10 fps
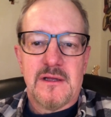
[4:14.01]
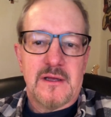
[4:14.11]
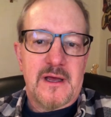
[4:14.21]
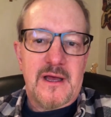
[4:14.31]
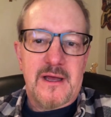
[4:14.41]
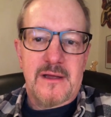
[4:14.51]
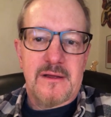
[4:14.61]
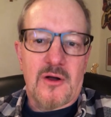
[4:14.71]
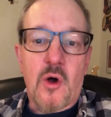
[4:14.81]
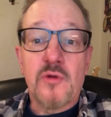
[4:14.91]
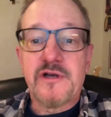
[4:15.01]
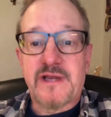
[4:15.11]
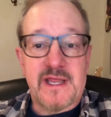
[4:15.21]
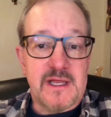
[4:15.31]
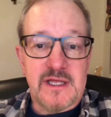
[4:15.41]
older
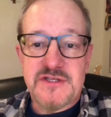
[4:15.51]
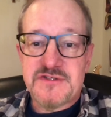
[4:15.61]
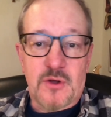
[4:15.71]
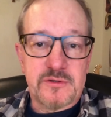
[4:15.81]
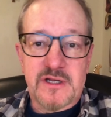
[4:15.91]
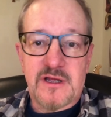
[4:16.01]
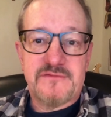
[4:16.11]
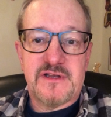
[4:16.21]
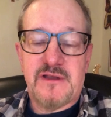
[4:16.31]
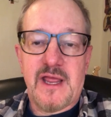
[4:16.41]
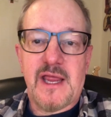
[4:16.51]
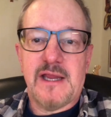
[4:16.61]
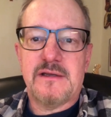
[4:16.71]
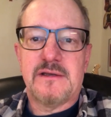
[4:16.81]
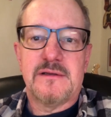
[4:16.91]
kids, old enough to
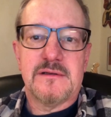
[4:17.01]
date,